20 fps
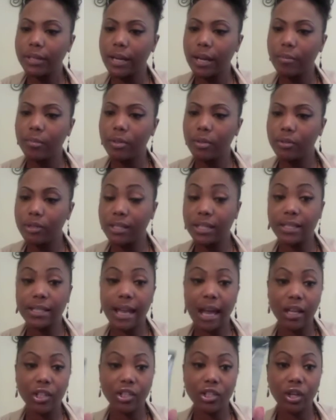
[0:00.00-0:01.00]
that I'm using is
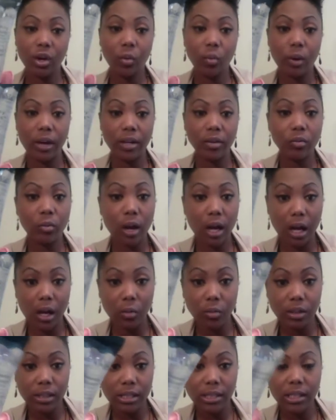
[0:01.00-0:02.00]
actually a Wet n
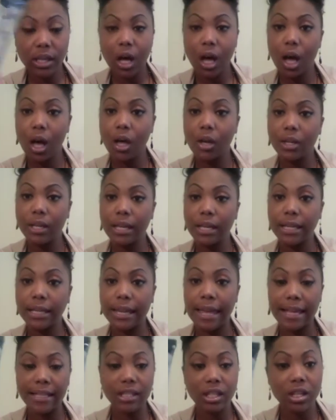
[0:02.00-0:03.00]
Wild one. It's called
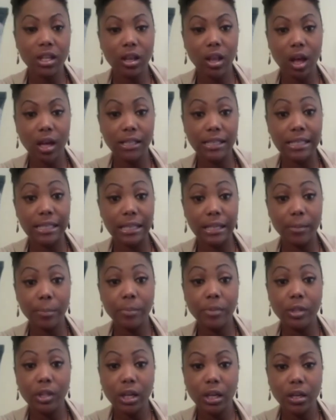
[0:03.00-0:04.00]
Glassy Gloss
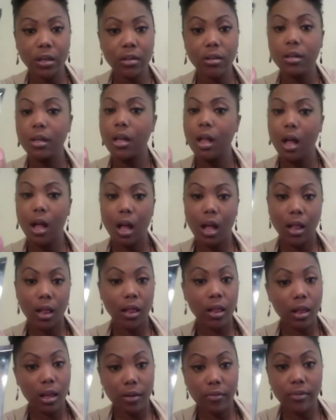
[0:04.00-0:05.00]
Lip Gel
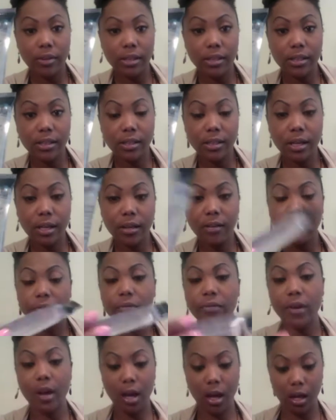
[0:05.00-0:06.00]
love this
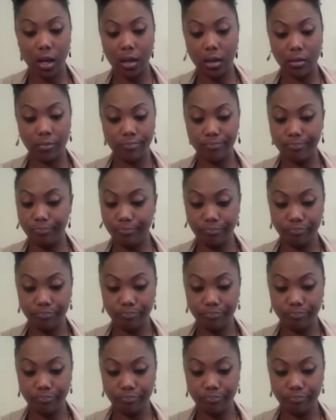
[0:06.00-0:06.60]
stuff. Um,